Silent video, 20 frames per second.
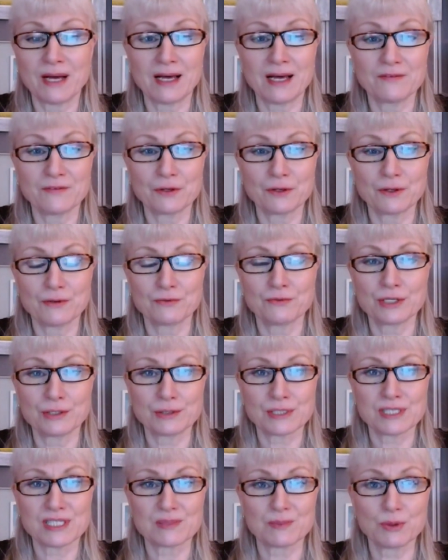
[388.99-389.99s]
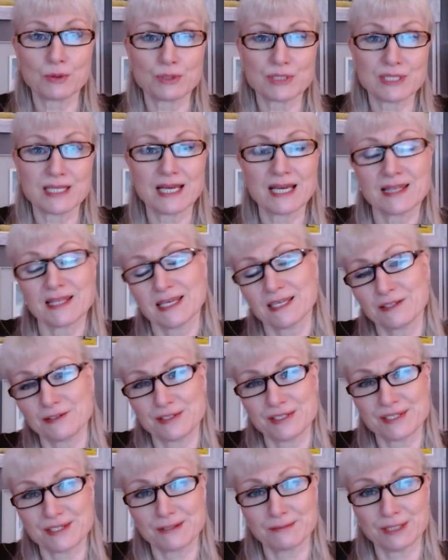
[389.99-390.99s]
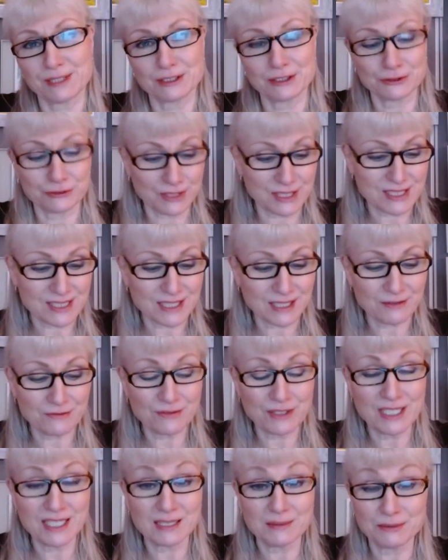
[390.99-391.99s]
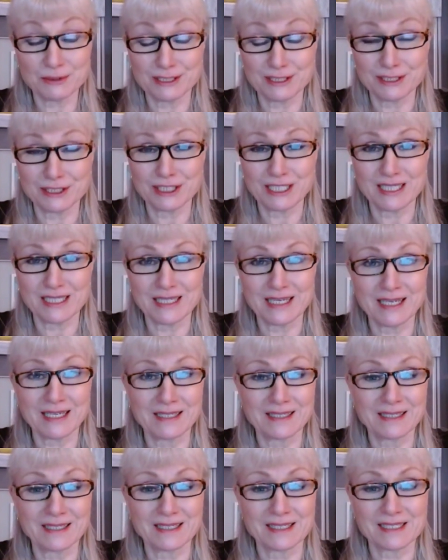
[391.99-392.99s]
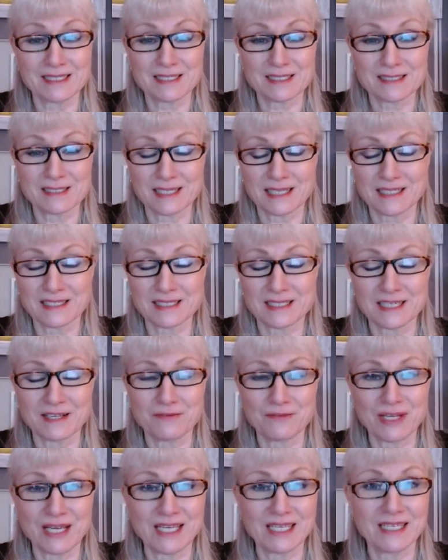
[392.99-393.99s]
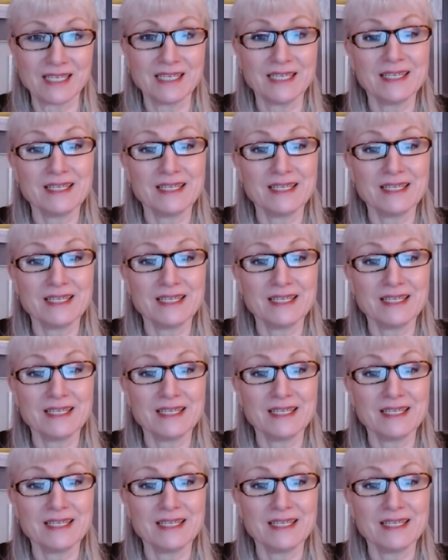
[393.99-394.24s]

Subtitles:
I've got a real supporter there. Thank you so much, Chris. I really appreciate that. That's lovely.